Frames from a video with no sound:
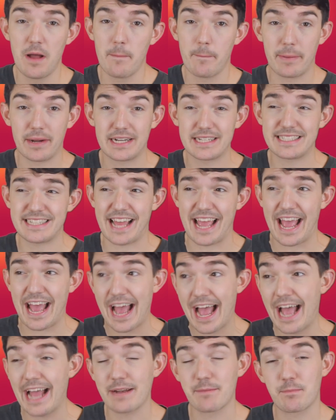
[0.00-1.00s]
because it
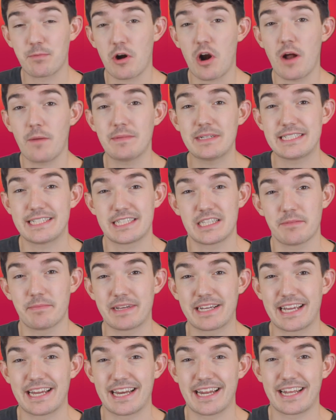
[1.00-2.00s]
had promise at the
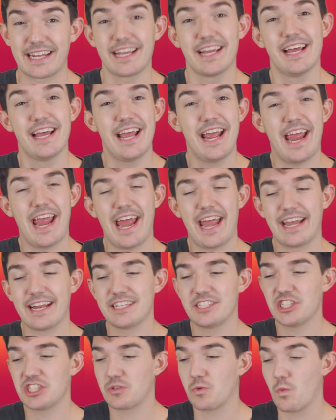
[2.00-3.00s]
beginning and
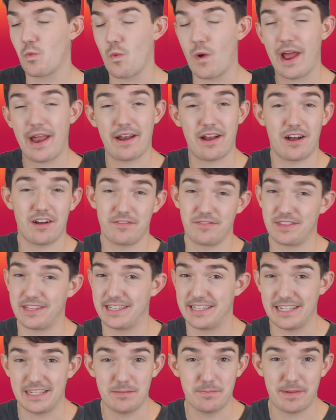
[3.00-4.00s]
it just went off the
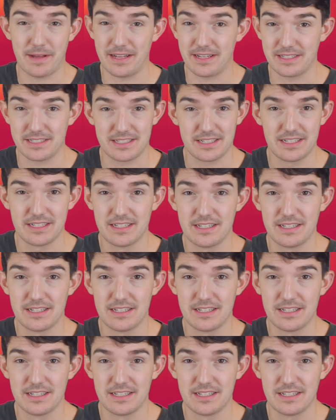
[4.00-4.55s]
deep end.